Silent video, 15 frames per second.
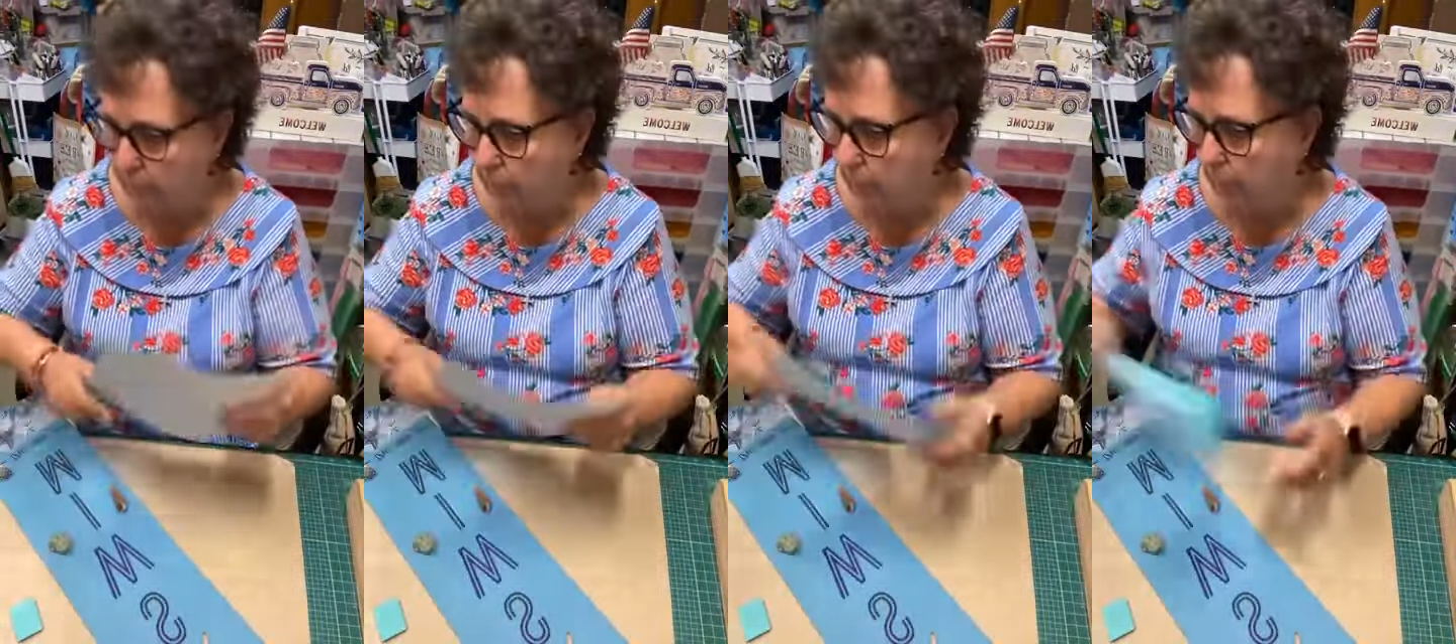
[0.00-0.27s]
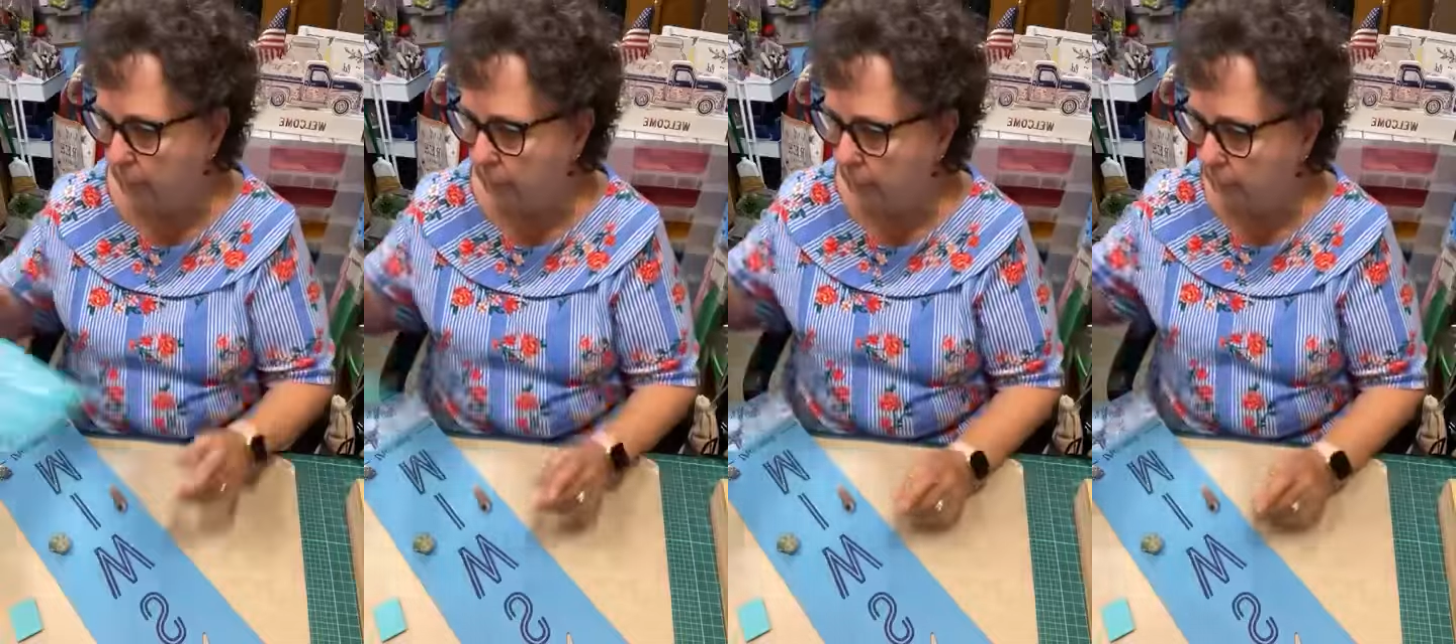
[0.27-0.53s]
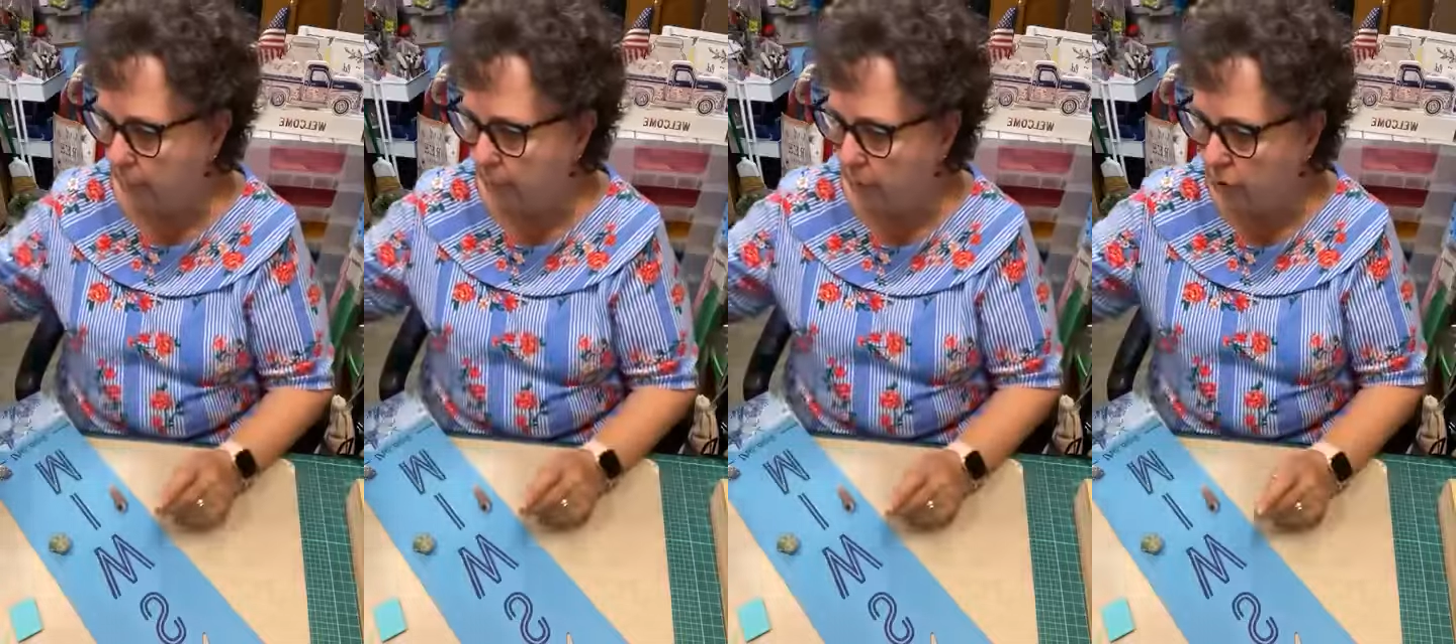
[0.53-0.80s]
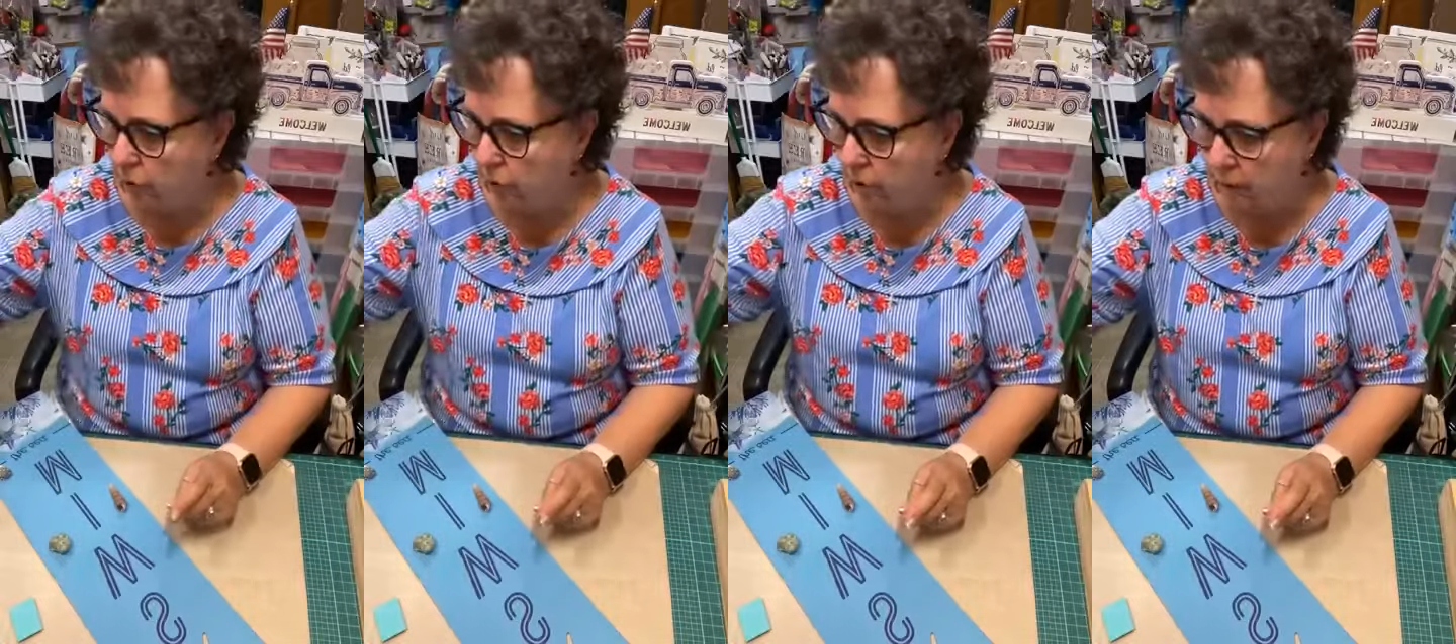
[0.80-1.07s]
my
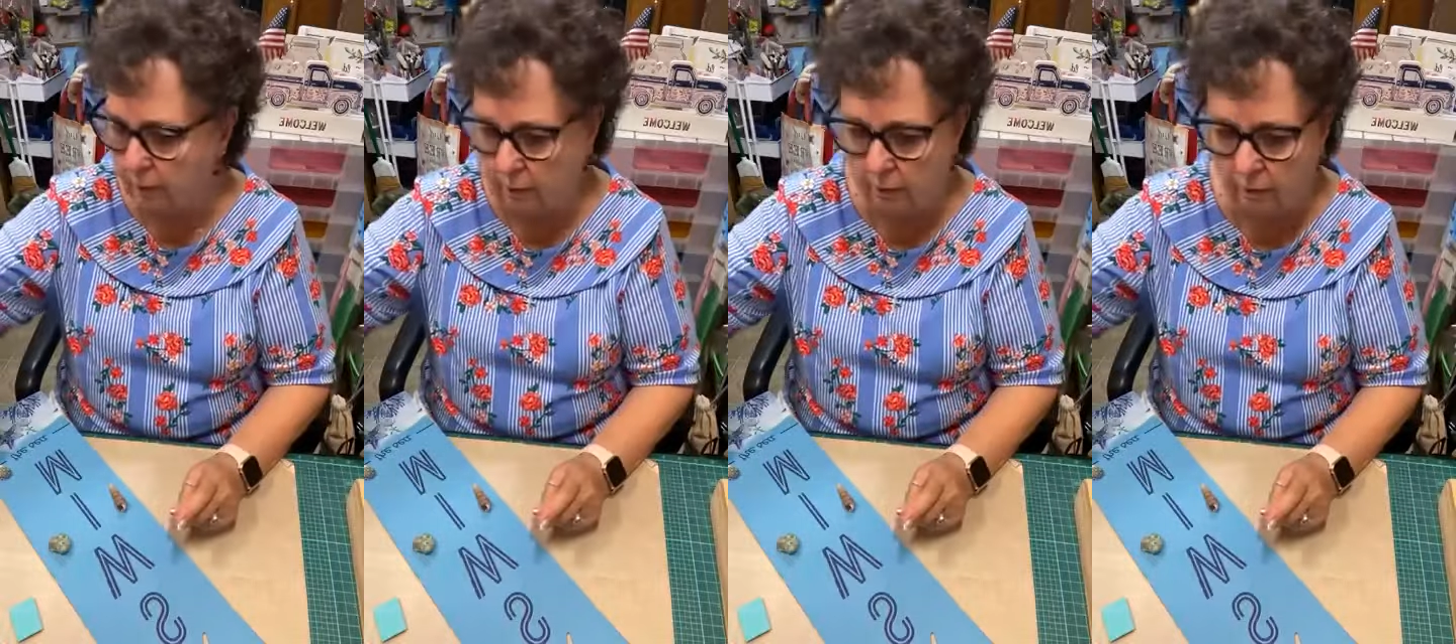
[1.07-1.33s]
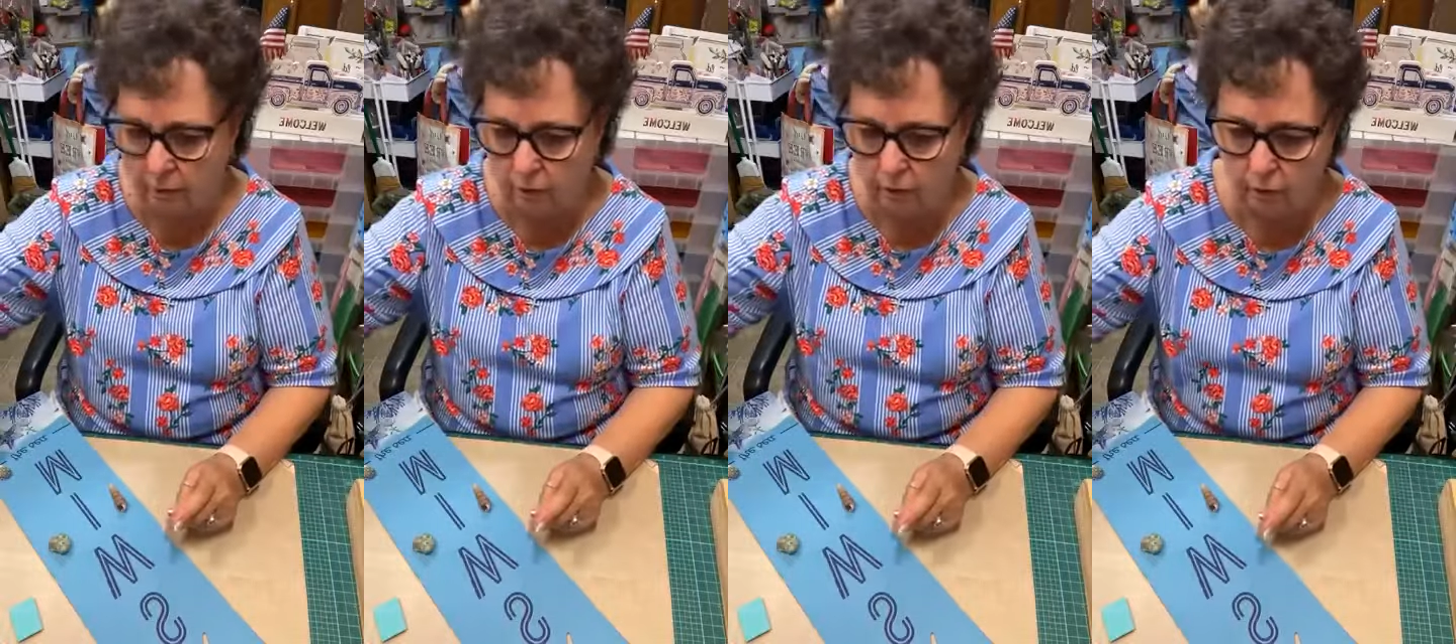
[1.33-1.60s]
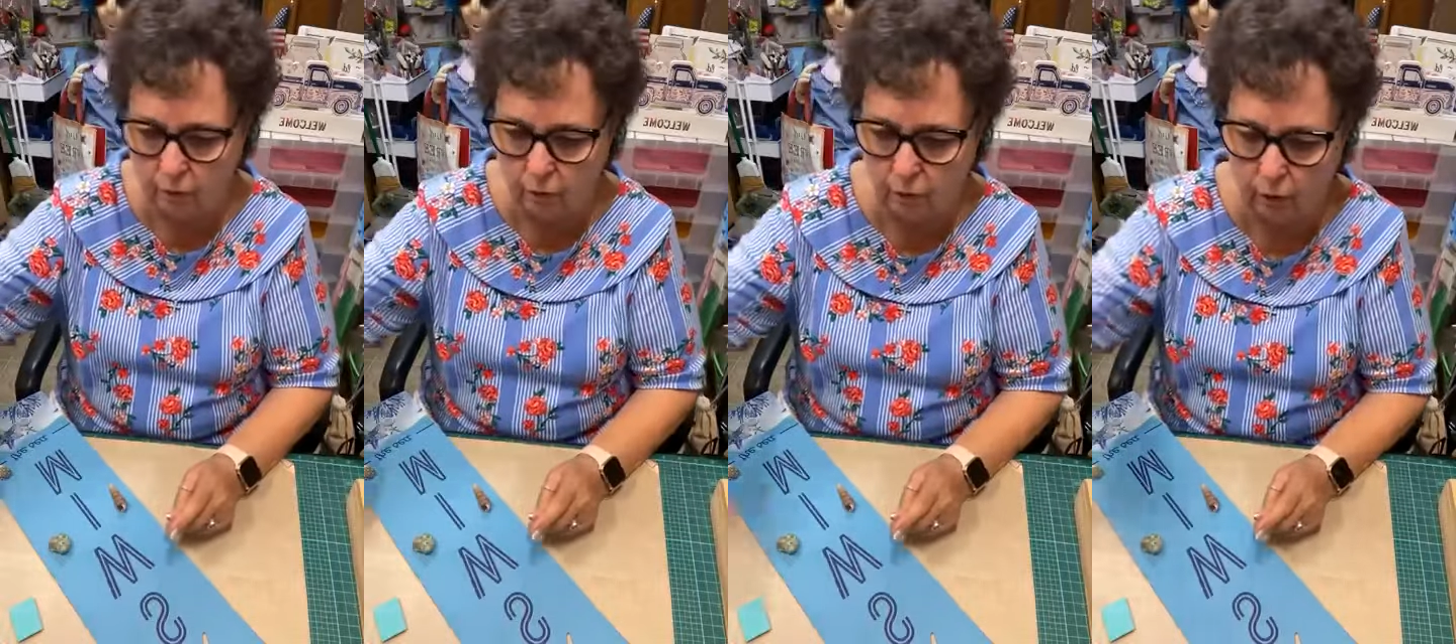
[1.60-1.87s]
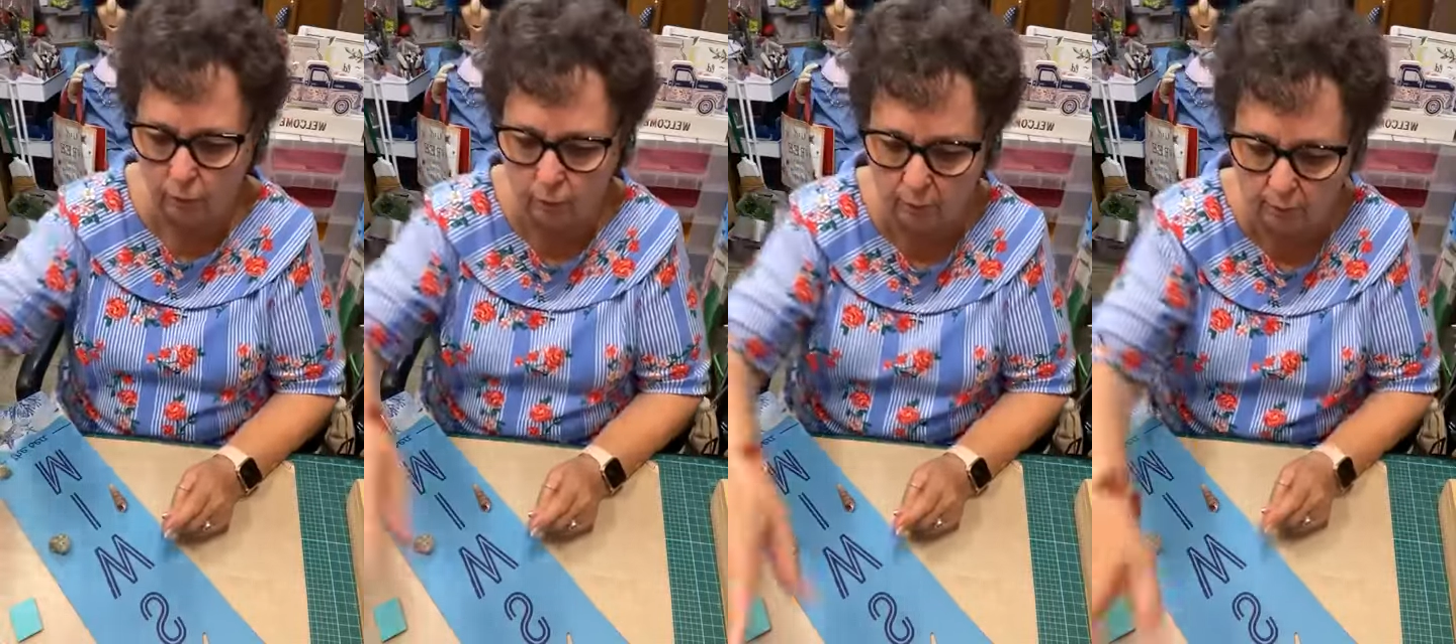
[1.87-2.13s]
project is to
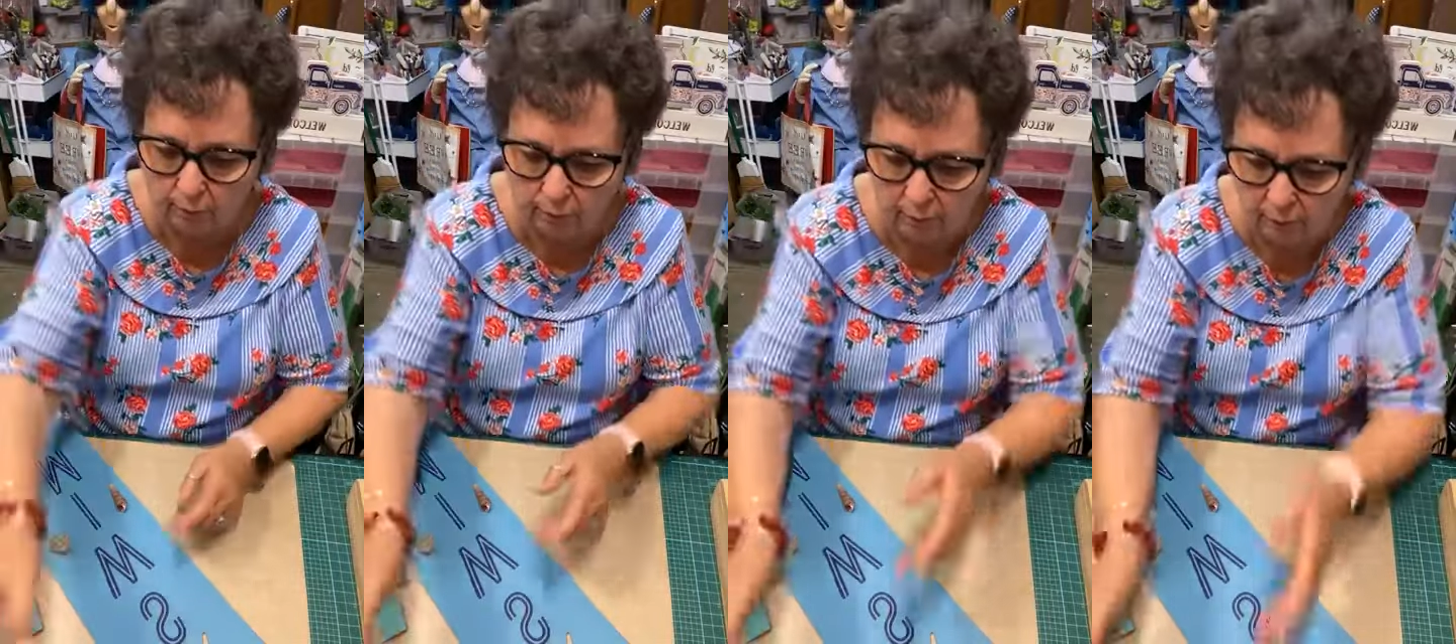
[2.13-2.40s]
start with.